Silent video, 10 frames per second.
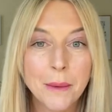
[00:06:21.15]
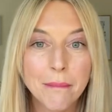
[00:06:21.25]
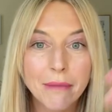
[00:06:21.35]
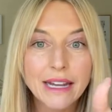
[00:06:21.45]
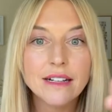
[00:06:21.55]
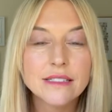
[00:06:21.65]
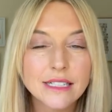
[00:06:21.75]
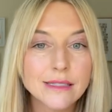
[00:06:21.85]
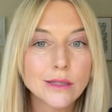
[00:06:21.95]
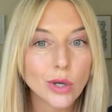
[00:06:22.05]
Maintenance
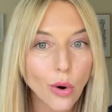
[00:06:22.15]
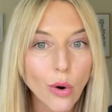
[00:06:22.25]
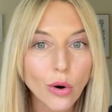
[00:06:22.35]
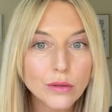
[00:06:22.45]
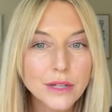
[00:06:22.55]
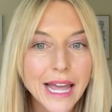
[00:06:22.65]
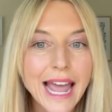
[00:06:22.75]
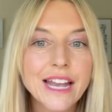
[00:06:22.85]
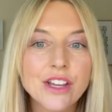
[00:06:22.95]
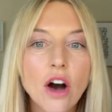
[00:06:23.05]
is a goal.
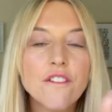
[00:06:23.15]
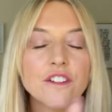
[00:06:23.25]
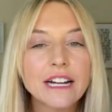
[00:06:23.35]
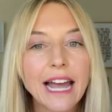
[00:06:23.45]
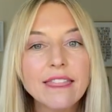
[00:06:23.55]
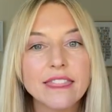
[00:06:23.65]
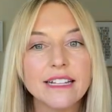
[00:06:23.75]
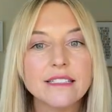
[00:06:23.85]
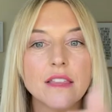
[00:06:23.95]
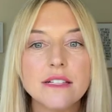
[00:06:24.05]
And y'all forget
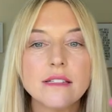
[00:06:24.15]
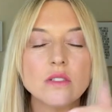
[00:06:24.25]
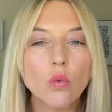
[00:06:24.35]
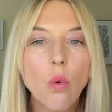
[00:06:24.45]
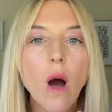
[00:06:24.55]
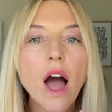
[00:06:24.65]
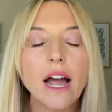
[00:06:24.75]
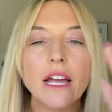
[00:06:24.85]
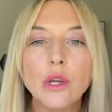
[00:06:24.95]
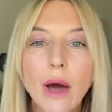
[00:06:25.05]
this. And this is
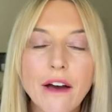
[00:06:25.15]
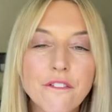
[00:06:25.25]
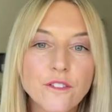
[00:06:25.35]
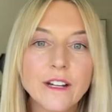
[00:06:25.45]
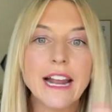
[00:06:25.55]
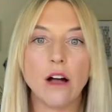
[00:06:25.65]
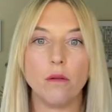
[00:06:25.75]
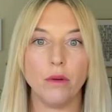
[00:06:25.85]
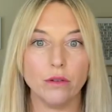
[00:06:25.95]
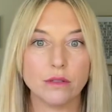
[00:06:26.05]
why you have freak
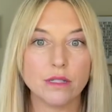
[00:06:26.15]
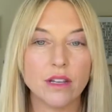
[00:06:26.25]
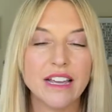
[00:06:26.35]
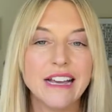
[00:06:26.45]
out modes.